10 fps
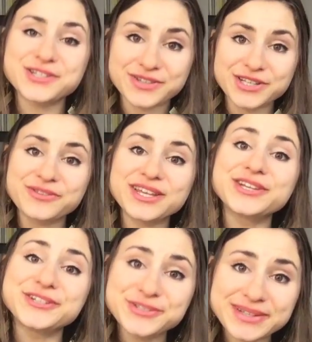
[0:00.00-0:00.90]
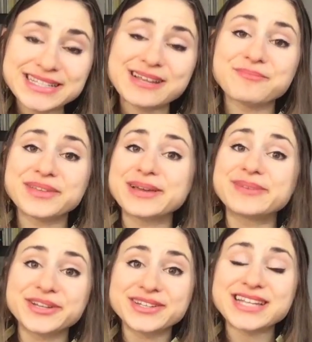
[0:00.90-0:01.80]
so that you think you're doing something,
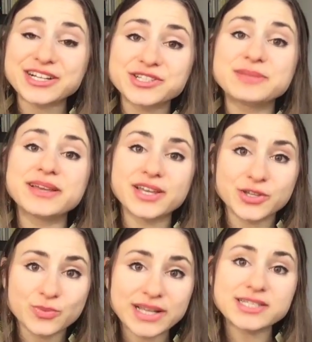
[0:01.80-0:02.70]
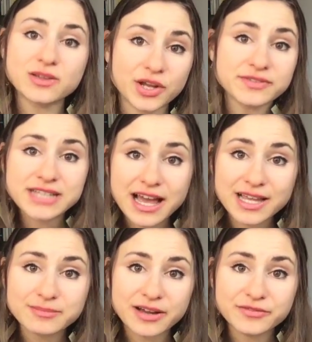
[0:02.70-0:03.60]
but it's actually making you waste a lot of
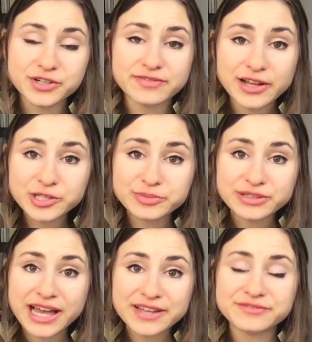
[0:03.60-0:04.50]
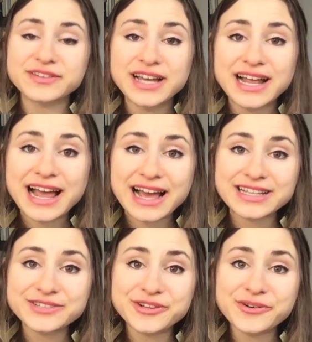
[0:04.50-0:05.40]
time of your valuable life.
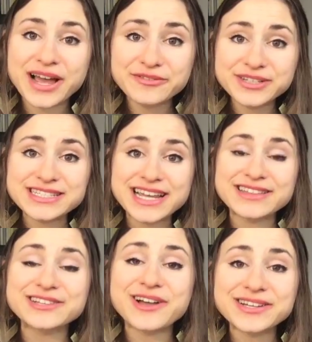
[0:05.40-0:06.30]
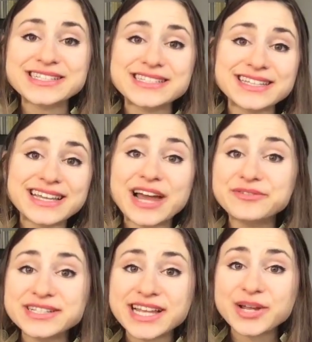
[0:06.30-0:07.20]
Every day the clock is ticking.
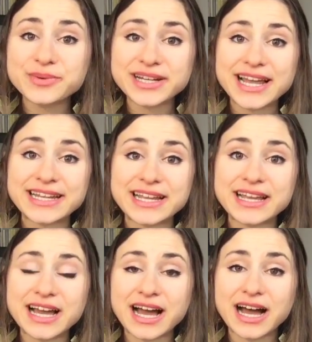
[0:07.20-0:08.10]
Every day we're getting